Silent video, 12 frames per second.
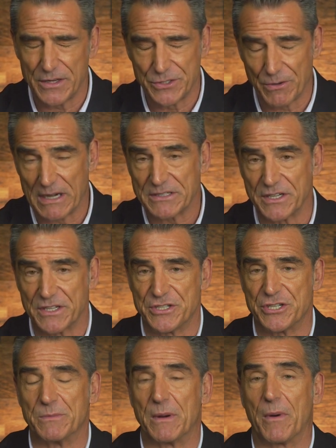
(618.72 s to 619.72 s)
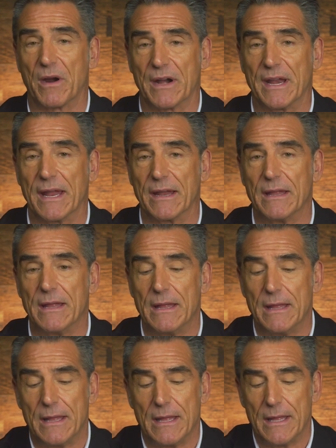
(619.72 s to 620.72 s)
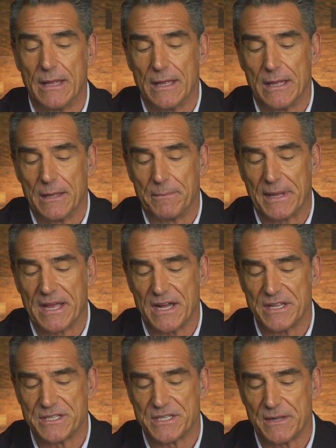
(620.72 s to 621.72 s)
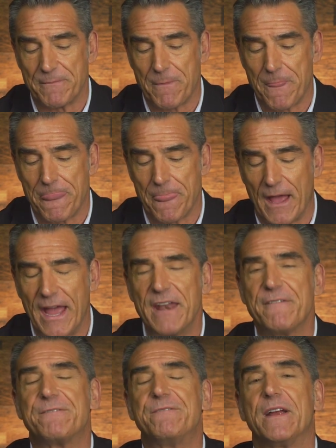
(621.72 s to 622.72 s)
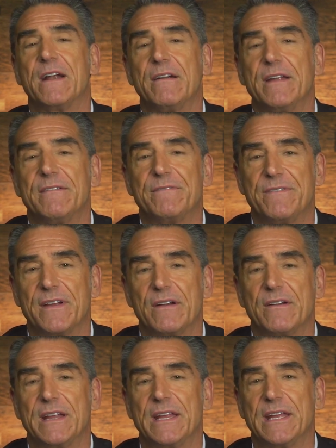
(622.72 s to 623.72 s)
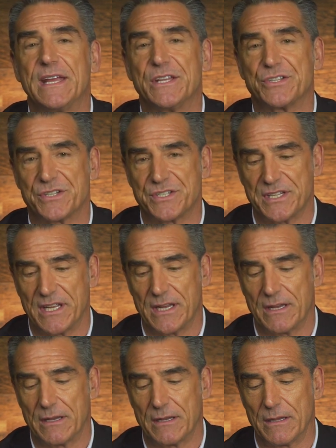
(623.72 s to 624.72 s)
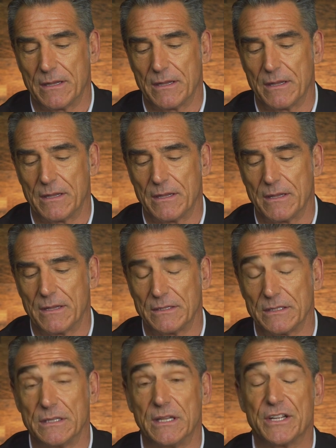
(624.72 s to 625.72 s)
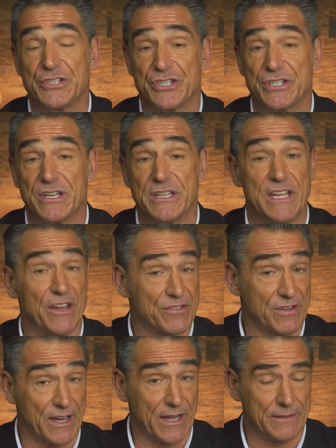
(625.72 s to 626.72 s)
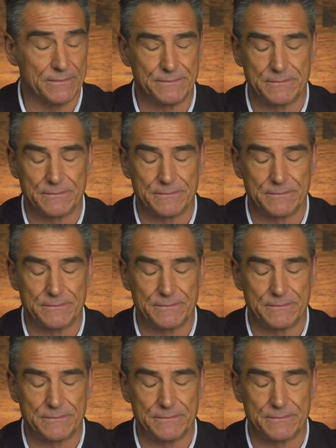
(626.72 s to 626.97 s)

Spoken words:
direct-to-consumer marketing, because I had a very, very interesting lunch yesterday